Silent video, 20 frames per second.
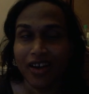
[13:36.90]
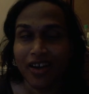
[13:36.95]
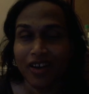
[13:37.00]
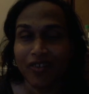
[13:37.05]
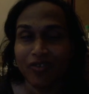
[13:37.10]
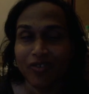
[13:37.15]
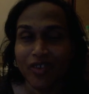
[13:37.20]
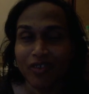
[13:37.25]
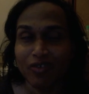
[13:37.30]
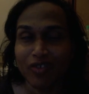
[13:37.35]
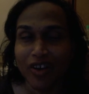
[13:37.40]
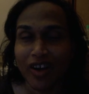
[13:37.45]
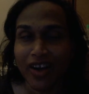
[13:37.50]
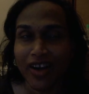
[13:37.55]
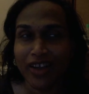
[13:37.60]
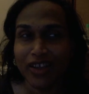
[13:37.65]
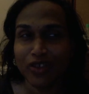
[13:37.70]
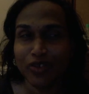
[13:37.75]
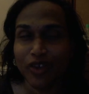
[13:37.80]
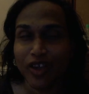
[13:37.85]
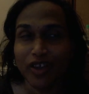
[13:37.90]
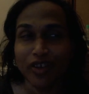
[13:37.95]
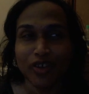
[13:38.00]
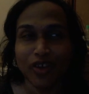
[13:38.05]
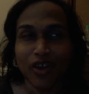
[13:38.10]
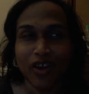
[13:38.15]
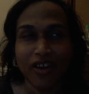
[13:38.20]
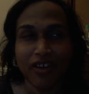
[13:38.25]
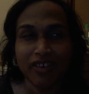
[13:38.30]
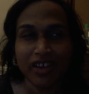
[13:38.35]
of, of trying to
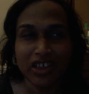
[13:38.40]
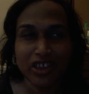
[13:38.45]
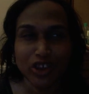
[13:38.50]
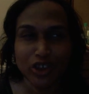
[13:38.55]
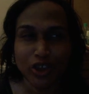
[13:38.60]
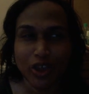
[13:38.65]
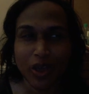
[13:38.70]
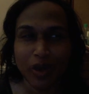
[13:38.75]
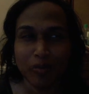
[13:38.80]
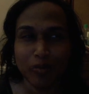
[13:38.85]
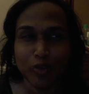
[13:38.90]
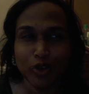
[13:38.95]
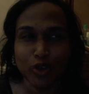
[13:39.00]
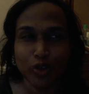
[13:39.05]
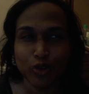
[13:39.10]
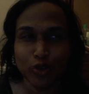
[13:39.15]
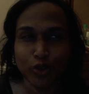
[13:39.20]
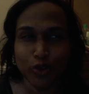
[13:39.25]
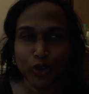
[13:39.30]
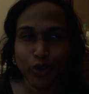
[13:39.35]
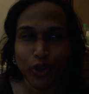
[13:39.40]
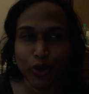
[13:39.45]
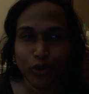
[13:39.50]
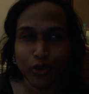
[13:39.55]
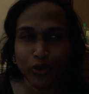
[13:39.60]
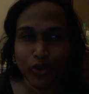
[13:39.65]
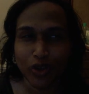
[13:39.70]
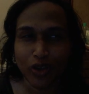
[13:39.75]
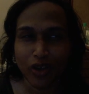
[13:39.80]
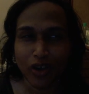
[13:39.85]
encourage them to hold on
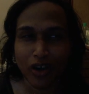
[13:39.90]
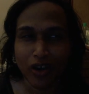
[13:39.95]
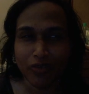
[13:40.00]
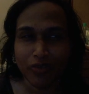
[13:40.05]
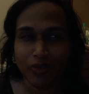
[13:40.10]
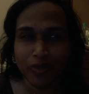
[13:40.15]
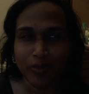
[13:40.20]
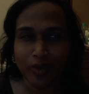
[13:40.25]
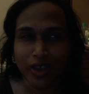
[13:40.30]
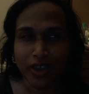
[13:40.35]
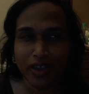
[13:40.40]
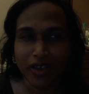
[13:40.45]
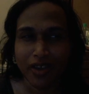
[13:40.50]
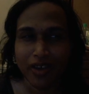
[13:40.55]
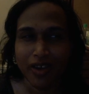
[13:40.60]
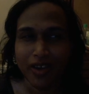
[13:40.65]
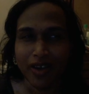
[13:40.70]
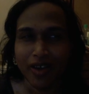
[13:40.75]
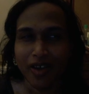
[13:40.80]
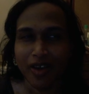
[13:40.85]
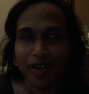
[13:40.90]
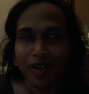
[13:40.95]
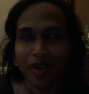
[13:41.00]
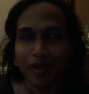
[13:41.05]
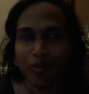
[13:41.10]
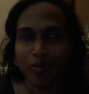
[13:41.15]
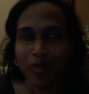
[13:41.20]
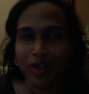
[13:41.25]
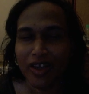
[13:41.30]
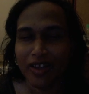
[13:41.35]
to the car for me
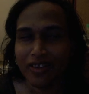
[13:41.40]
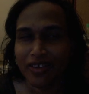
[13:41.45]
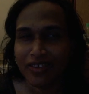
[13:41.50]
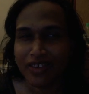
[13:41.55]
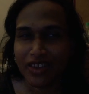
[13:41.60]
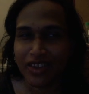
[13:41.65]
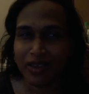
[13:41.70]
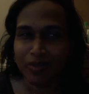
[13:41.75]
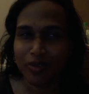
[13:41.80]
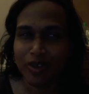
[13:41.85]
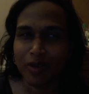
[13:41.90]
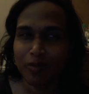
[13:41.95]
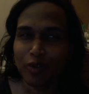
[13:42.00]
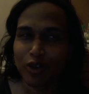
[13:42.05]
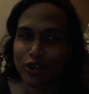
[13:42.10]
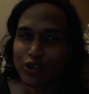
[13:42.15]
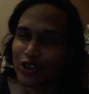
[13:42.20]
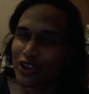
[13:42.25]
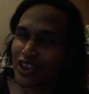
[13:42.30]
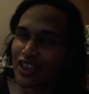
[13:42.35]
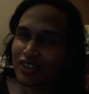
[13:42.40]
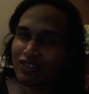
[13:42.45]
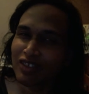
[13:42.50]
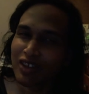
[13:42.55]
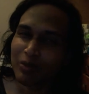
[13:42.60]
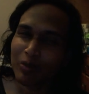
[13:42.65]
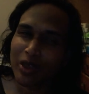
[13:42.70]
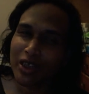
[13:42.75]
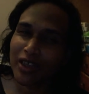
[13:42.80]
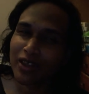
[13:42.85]
but at the same time also
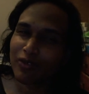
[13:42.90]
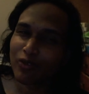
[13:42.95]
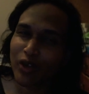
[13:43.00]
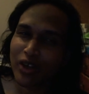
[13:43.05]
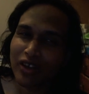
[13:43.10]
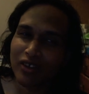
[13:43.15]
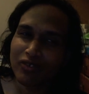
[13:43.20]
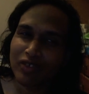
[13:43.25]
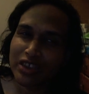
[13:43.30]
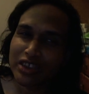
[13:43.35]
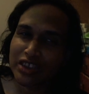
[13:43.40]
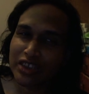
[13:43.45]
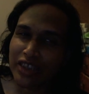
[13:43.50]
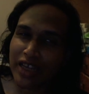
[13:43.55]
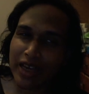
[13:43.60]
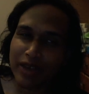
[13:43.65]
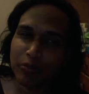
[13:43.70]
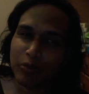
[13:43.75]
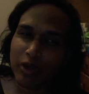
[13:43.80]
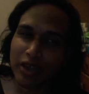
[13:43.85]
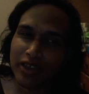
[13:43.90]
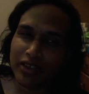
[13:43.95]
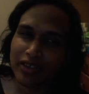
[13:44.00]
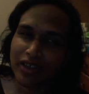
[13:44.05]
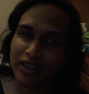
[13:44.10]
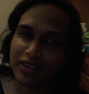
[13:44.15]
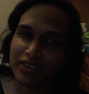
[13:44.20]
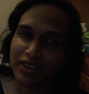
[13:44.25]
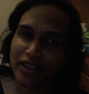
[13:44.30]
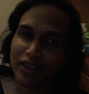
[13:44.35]
giving me a way of escaping
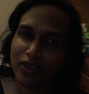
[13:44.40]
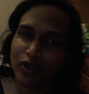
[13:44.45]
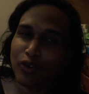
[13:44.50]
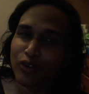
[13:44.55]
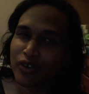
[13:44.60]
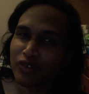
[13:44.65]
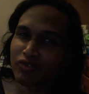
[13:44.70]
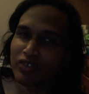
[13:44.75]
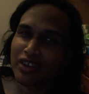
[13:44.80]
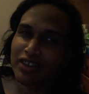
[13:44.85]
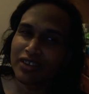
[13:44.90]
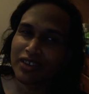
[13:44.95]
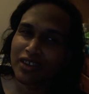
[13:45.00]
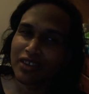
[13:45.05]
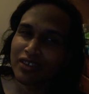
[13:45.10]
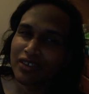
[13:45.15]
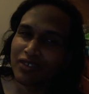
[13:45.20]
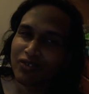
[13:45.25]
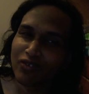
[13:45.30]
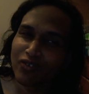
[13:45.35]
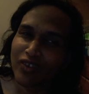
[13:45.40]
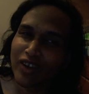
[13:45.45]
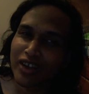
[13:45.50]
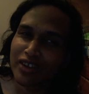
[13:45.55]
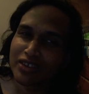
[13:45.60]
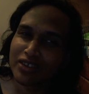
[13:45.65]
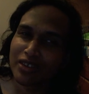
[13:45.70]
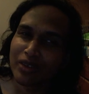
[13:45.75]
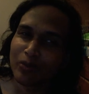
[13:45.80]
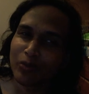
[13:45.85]
like saying oh if they did
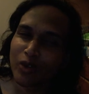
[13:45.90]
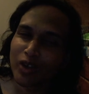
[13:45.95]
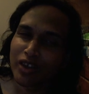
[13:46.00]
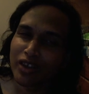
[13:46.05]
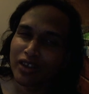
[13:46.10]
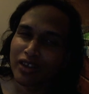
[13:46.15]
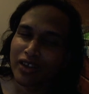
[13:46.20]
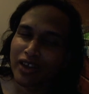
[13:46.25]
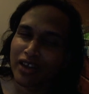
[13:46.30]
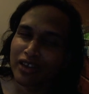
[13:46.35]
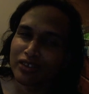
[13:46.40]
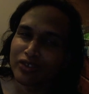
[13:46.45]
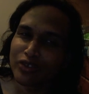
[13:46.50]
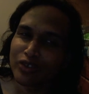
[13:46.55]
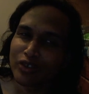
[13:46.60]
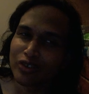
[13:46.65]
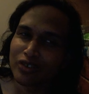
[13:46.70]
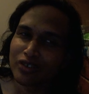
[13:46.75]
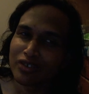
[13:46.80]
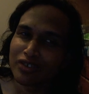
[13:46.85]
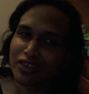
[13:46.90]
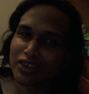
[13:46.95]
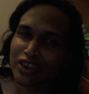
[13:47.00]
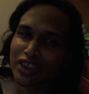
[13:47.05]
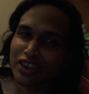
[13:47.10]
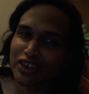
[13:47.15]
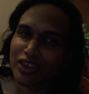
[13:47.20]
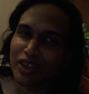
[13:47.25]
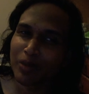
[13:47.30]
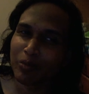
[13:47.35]
find someone else or
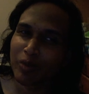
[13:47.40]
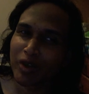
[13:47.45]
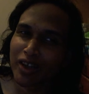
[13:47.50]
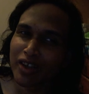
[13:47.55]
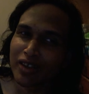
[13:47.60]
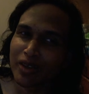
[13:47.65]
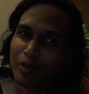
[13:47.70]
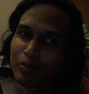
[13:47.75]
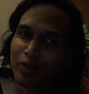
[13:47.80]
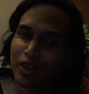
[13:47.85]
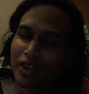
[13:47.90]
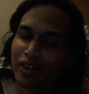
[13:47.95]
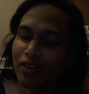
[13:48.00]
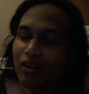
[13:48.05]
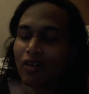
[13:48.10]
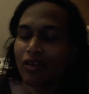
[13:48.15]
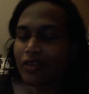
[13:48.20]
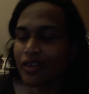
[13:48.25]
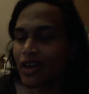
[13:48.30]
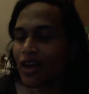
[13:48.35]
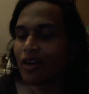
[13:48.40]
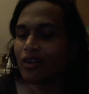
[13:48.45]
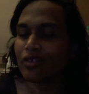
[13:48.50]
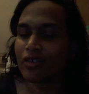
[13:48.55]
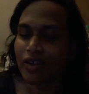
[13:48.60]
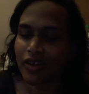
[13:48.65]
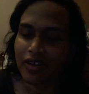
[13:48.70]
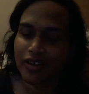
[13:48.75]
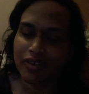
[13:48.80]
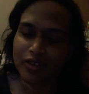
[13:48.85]
change their mind i'm like oh yeah
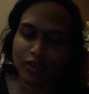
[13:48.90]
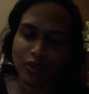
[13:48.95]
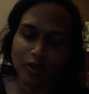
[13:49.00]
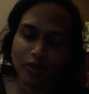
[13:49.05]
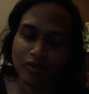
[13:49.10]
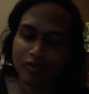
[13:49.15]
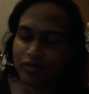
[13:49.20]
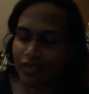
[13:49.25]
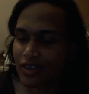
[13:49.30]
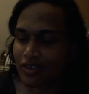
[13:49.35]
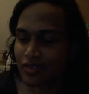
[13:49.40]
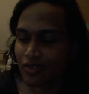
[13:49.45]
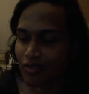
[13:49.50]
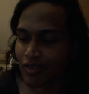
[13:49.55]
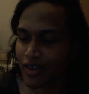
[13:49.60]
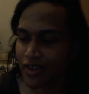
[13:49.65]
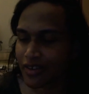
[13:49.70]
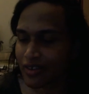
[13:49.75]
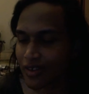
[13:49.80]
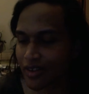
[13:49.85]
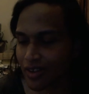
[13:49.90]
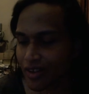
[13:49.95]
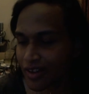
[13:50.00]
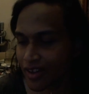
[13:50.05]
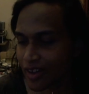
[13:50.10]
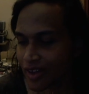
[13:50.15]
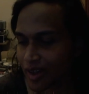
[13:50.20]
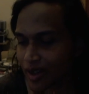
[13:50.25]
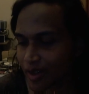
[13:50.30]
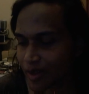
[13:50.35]
okay you know that's all right
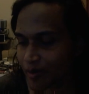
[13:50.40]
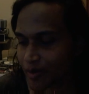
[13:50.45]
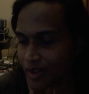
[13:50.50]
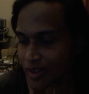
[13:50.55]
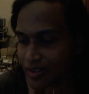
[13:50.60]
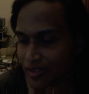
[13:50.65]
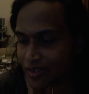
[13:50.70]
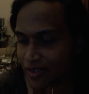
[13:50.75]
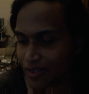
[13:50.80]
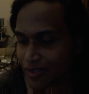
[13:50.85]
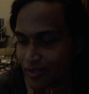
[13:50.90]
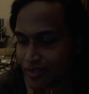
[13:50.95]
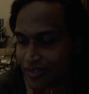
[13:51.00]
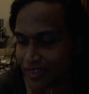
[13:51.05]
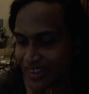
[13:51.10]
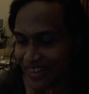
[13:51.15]
i mean you know